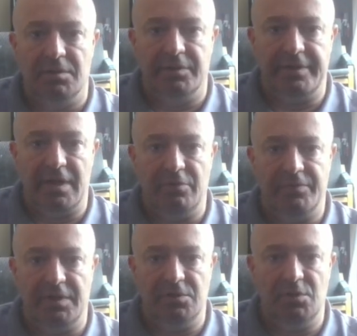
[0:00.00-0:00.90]
Now, if
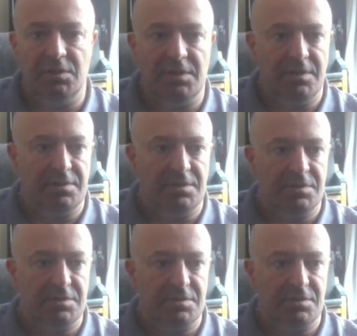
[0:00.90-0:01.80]
I do it like
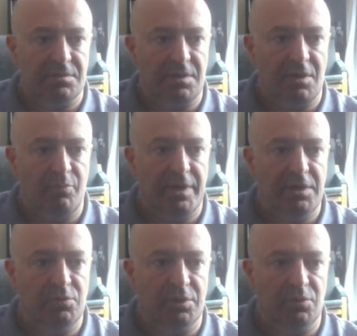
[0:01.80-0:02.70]
this, now my
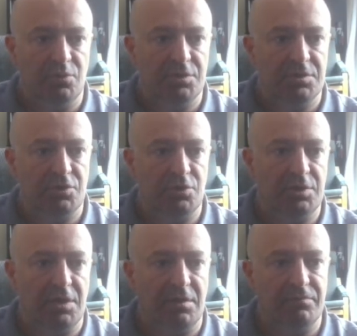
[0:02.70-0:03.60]
rows should
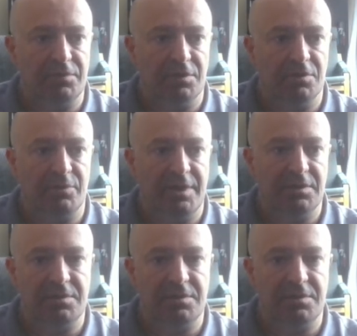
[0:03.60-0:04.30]
have the correct